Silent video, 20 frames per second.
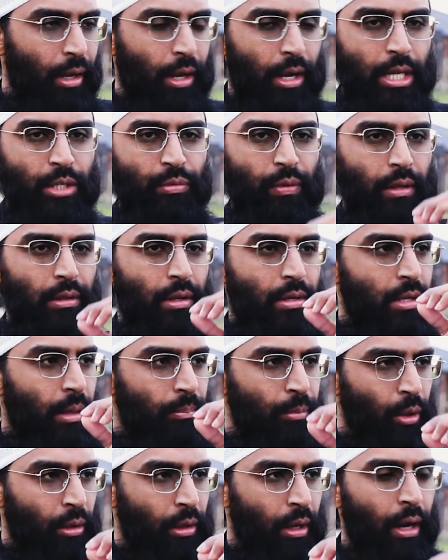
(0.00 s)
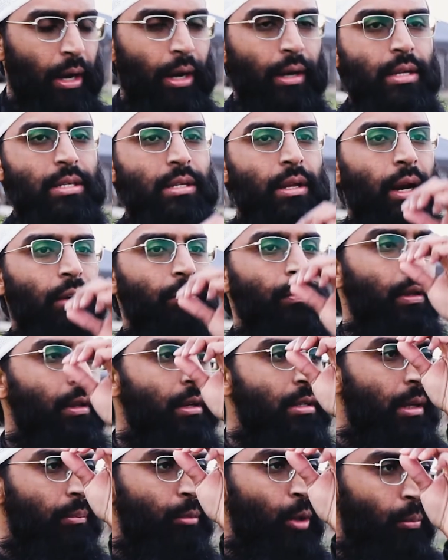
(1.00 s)
His father is Abdullah and his grandfather
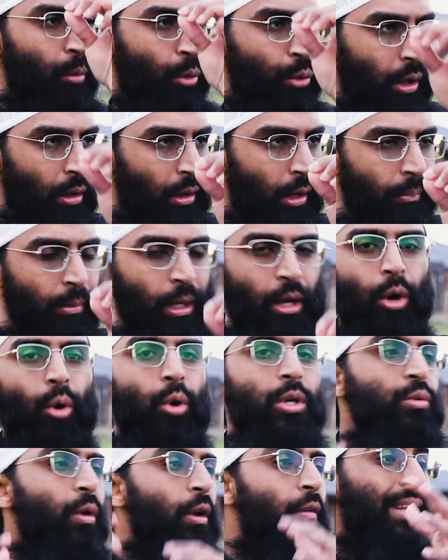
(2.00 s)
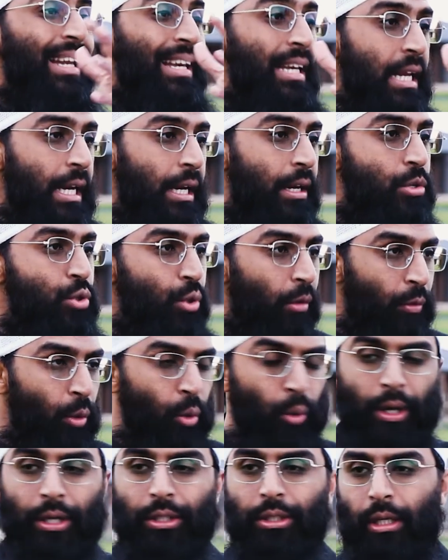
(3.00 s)
is Abdul Muttalib, who is one of the leaders of
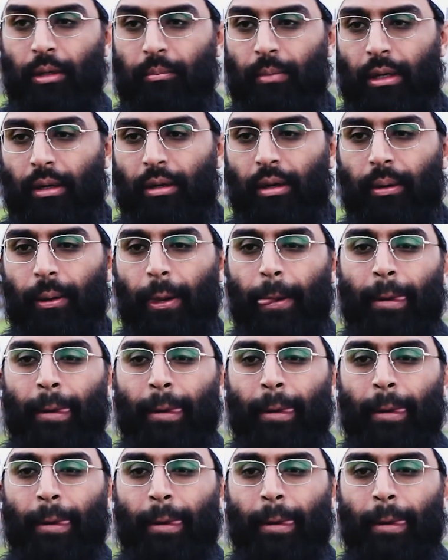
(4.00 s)
Quraysh in Makkah.